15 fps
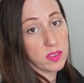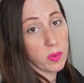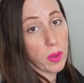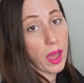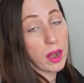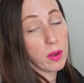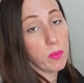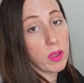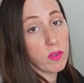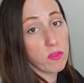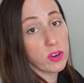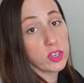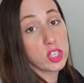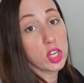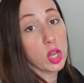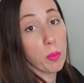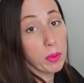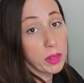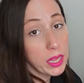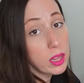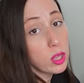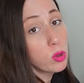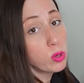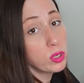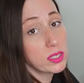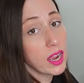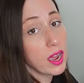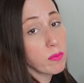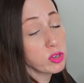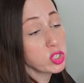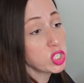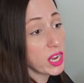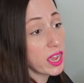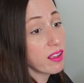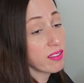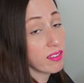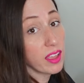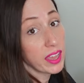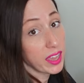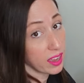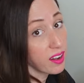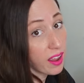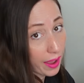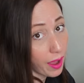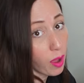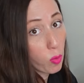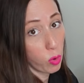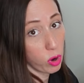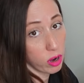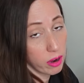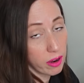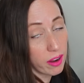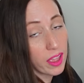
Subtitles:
so I had to wait for it to completely cool down, which takes like an hour,